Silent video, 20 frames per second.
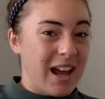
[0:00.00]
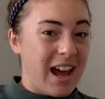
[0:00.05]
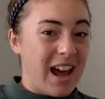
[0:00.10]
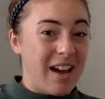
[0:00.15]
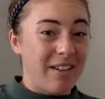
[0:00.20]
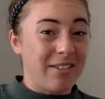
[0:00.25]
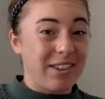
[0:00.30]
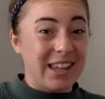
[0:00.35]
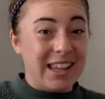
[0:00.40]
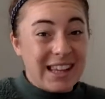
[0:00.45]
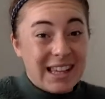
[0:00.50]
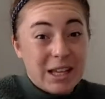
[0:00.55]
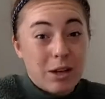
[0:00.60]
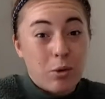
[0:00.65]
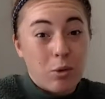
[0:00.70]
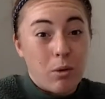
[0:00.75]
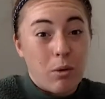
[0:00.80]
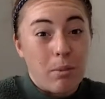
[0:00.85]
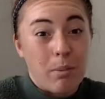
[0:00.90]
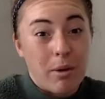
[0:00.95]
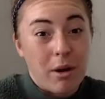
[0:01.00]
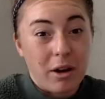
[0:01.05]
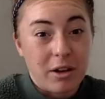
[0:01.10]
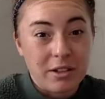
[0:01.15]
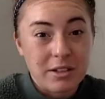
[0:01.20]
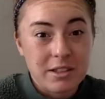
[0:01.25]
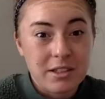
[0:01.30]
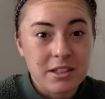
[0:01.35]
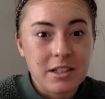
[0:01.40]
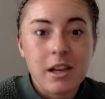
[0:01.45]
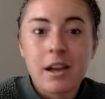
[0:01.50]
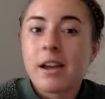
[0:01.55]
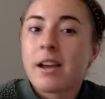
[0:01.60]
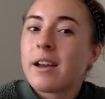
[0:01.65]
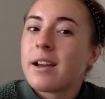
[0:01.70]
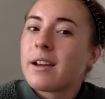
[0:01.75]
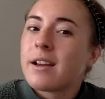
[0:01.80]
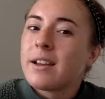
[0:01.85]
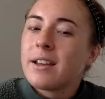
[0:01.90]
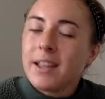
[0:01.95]
have equal parts.
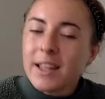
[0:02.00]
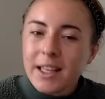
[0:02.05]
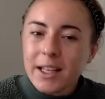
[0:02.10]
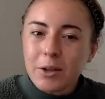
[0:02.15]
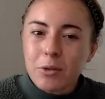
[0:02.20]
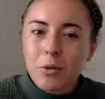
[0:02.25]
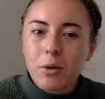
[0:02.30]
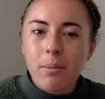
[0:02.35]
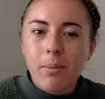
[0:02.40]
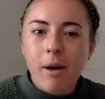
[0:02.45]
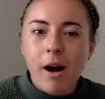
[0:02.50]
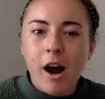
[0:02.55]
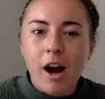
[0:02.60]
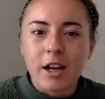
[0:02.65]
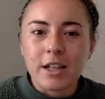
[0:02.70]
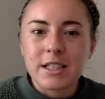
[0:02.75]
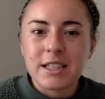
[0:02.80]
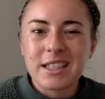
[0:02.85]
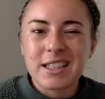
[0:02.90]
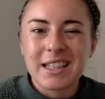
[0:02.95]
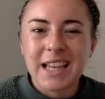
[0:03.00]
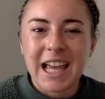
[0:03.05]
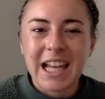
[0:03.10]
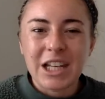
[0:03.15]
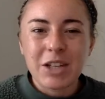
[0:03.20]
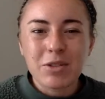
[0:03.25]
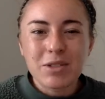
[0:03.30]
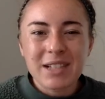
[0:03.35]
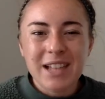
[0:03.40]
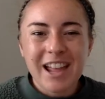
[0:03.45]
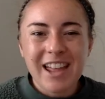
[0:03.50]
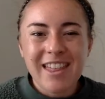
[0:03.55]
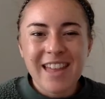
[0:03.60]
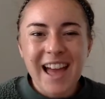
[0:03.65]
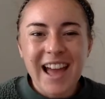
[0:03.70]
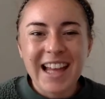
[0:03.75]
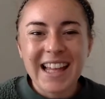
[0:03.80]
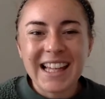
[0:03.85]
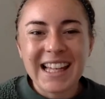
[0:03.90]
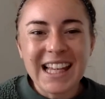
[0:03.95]
Equal parts. Can you say that?
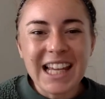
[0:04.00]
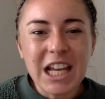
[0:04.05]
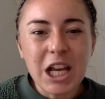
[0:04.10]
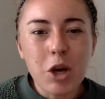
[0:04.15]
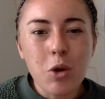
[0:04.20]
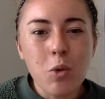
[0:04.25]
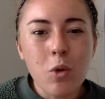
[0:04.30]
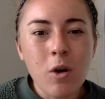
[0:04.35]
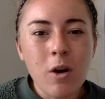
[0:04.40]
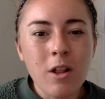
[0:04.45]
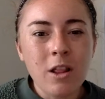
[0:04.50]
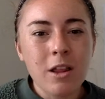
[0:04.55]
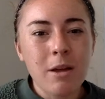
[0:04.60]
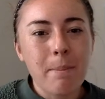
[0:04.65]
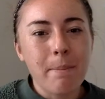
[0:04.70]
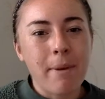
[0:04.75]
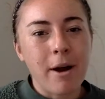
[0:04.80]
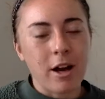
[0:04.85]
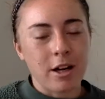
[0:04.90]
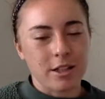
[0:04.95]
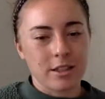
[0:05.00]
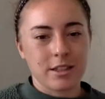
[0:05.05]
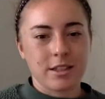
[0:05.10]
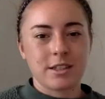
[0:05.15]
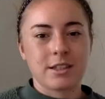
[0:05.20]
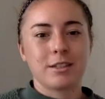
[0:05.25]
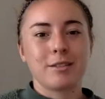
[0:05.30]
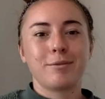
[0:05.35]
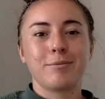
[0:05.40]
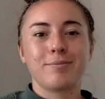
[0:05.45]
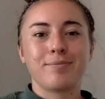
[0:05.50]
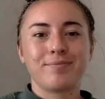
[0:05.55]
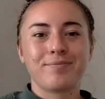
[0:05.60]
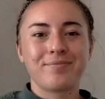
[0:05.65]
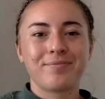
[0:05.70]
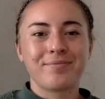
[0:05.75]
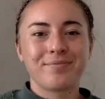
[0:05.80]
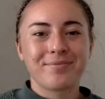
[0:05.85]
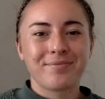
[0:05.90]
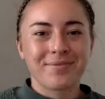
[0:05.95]
Equal parts.
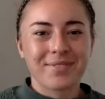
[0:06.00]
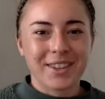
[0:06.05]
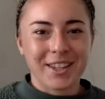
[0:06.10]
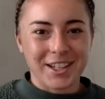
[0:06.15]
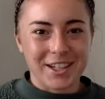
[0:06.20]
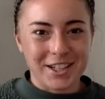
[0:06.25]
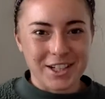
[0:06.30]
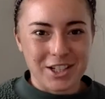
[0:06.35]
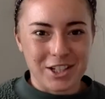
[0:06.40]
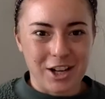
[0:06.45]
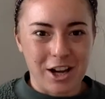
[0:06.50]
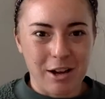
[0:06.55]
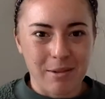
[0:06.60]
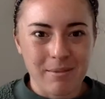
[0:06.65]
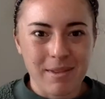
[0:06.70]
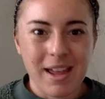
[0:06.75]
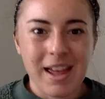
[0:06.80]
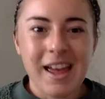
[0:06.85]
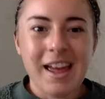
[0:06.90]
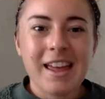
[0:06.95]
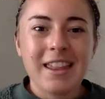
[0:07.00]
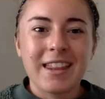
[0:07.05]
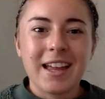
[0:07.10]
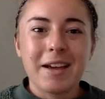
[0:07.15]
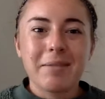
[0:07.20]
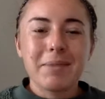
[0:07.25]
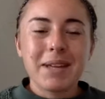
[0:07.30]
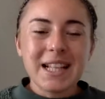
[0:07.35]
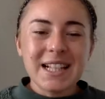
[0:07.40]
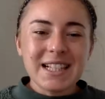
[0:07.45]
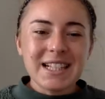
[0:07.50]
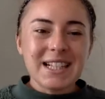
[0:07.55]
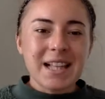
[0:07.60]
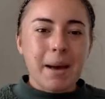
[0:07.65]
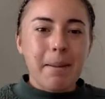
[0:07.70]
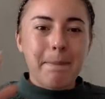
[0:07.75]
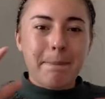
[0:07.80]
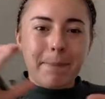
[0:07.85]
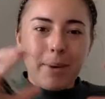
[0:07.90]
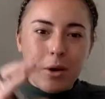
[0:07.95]
Good job. That means
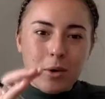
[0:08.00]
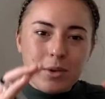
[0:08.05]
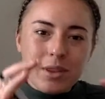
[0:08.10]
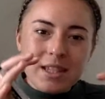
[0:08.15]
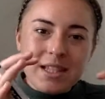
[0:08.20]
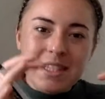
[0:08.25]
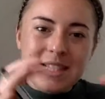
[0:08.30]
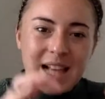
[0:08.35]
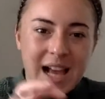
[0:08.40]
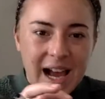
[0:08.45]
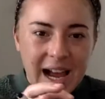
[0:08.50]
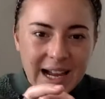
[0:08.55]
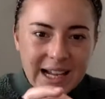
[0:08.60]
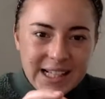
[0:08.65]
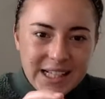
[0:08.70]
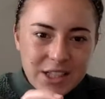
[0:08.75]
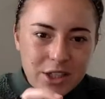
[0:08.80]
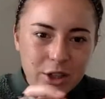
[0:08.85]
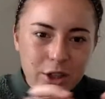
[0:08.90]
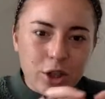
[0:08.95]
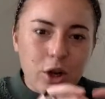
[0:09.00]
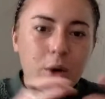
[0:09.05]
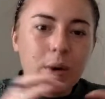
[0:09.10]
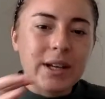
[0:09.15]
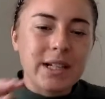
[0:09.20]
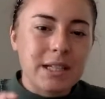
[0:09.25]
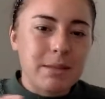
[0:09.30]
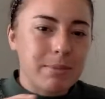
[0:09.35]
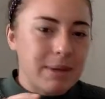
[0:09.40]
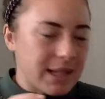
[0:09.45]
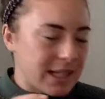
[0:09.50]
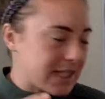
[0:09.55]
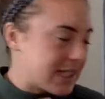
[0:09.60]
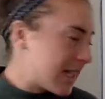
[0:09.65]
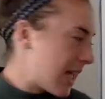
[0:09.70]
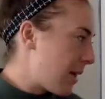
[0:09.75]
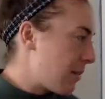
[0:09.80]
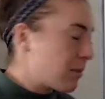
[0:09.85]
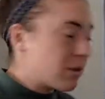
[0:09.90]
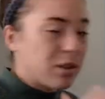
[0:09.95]
that both sides are going to be the
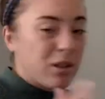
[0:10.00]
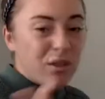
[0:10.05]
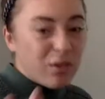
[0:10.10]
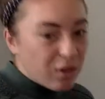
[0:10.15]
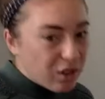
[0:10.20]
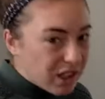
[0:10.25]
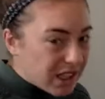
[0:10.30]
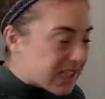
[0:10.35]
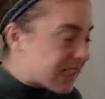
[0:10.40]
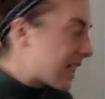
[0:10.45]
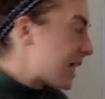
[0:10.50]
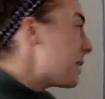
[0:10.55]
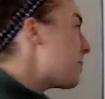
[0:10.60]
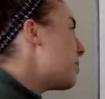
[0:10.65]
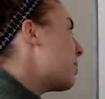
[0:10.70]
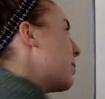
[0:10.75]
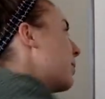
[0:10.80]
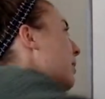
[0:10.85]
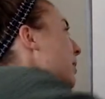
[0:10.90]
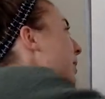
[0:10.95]
same. So for example,